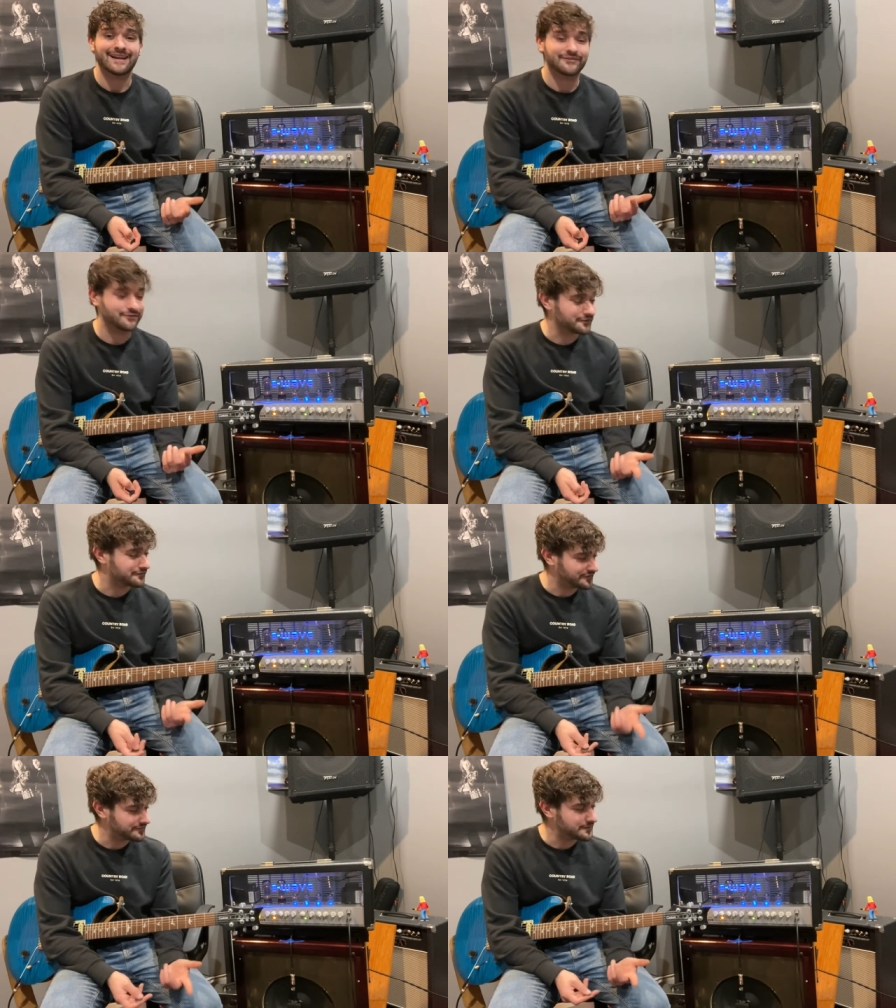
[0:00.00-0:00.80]
for a
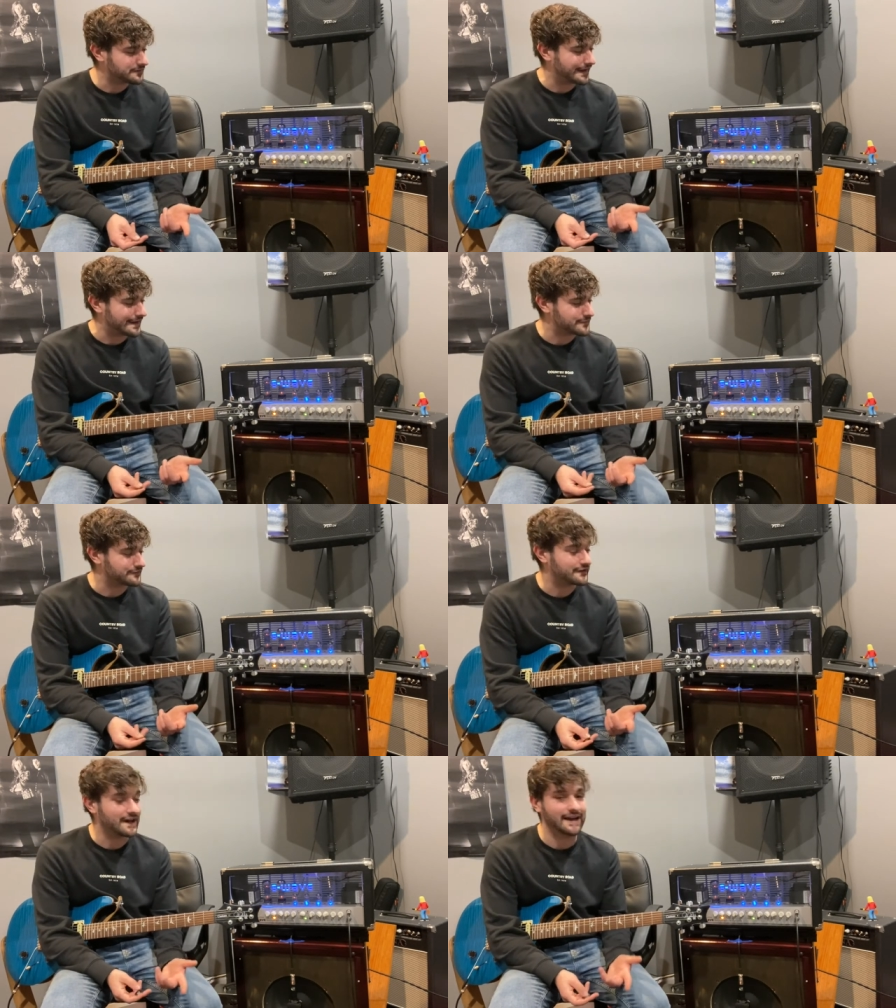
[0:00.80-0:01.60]
50 watt
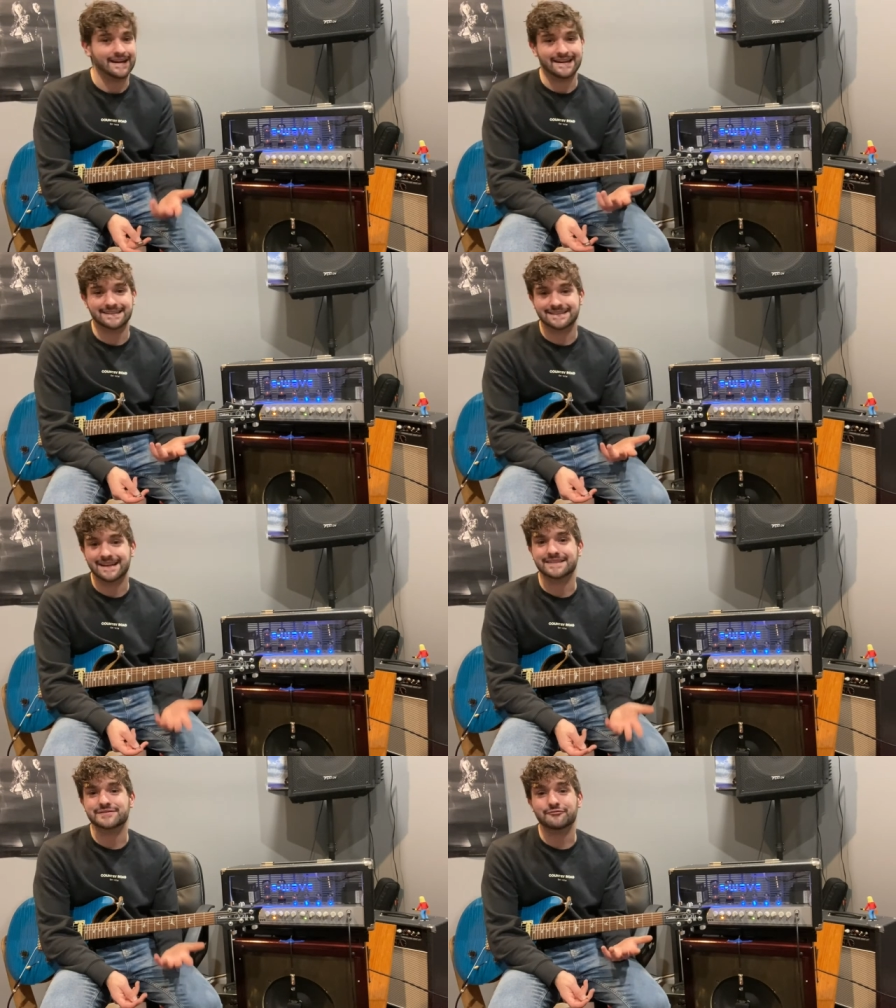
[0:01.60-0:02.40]
amplifier, it
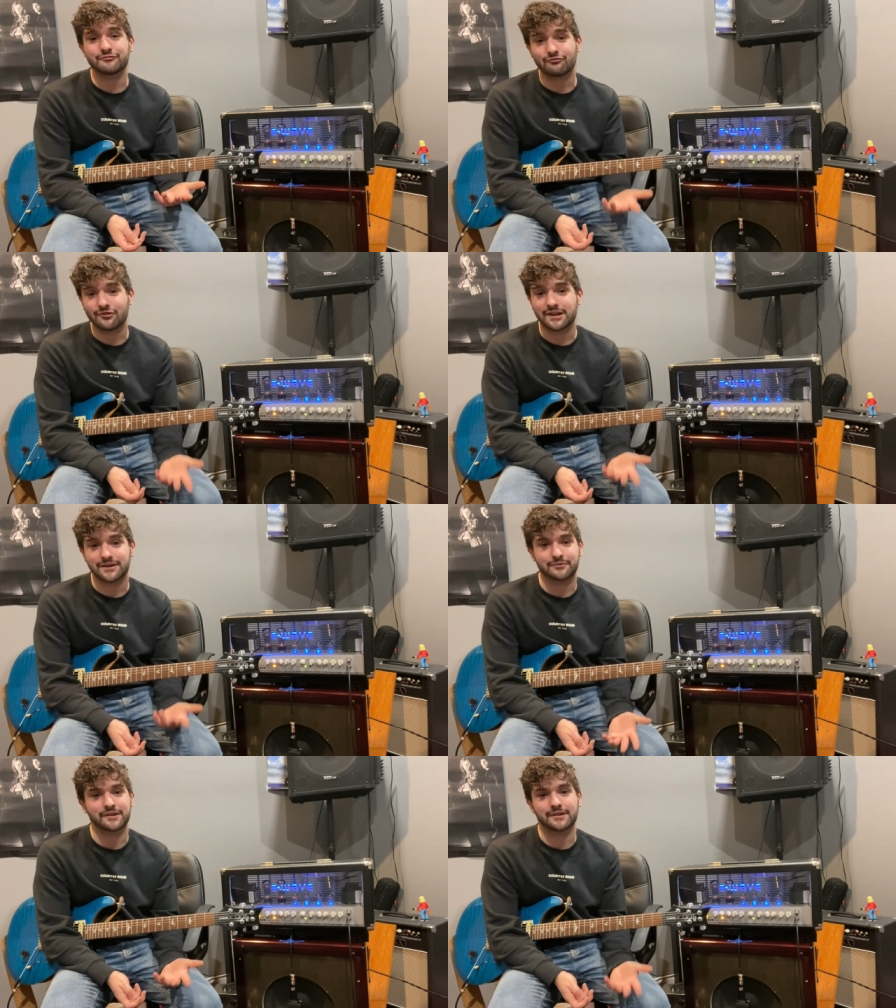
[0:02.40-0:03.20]
does
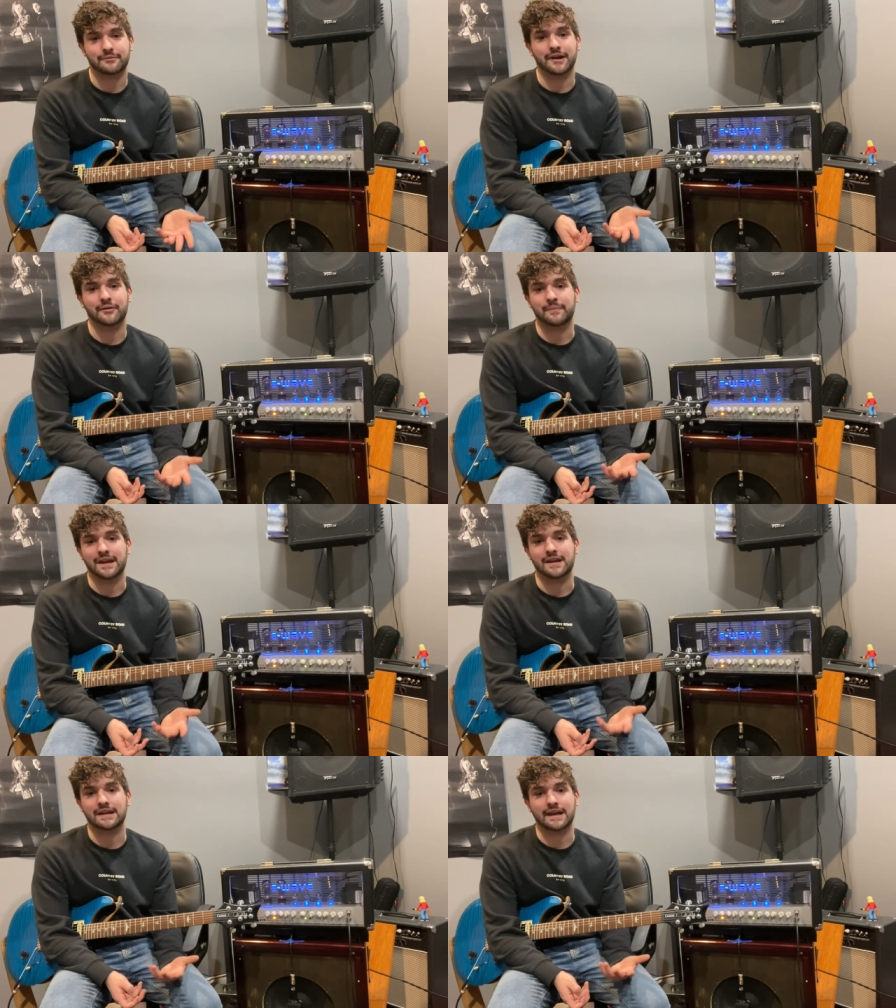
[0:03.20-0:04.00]
really, really well
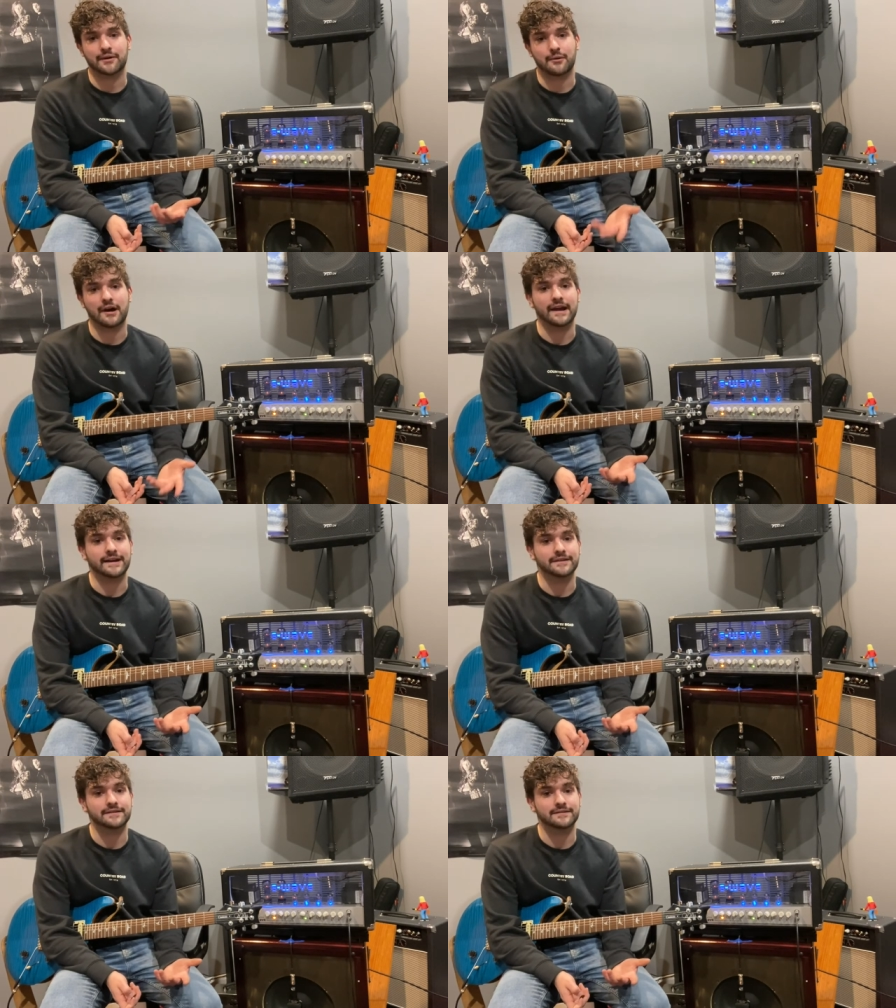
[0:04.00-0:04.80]
being a
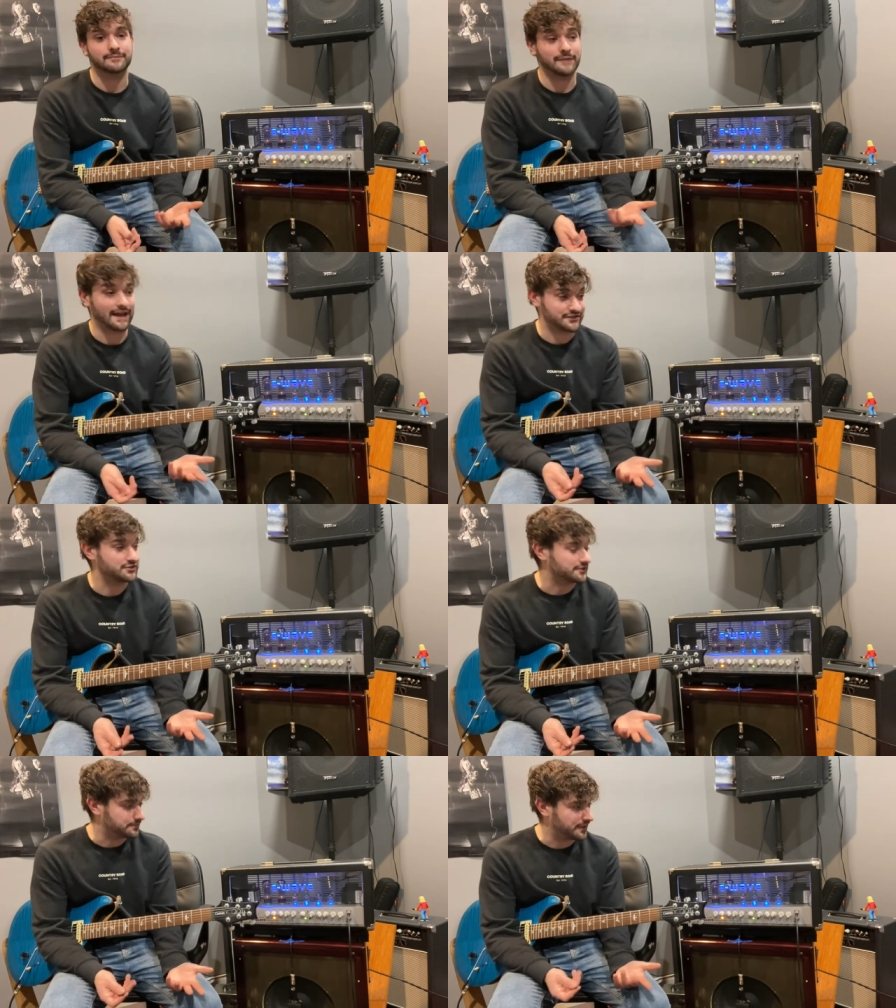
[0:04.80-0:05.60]
quiet,
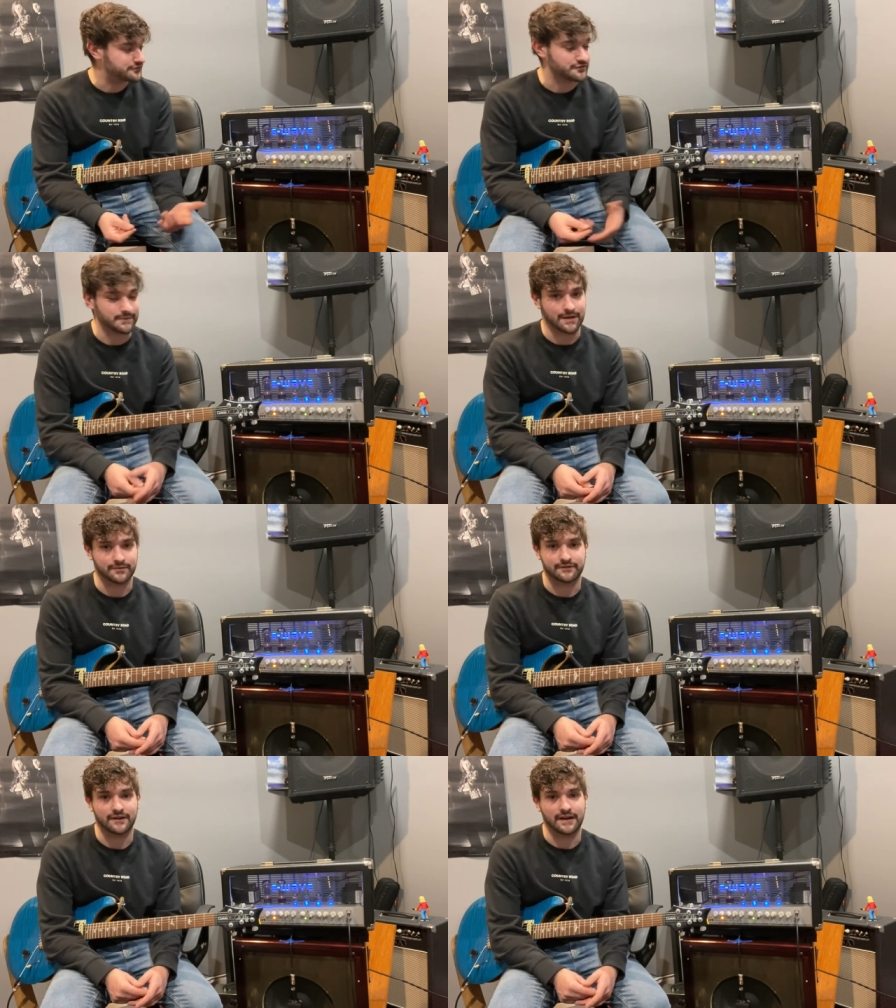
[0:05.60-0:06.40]
actually bedroom
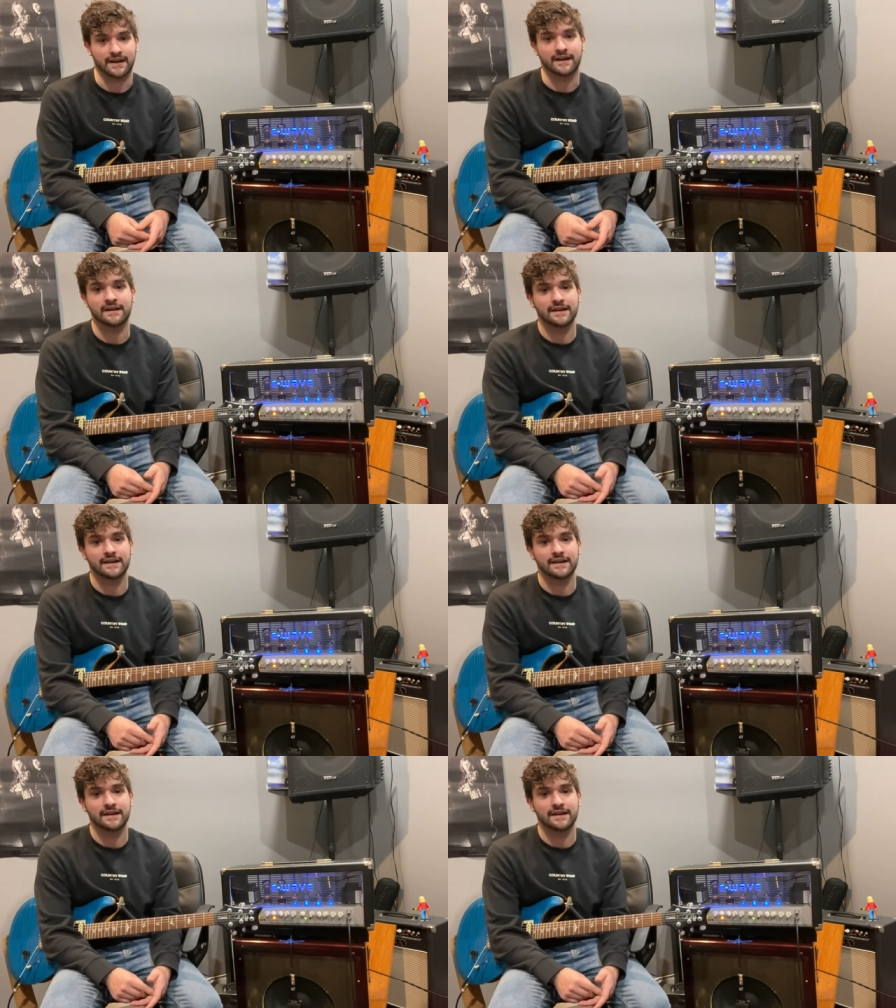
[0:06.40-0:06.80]
amplifier.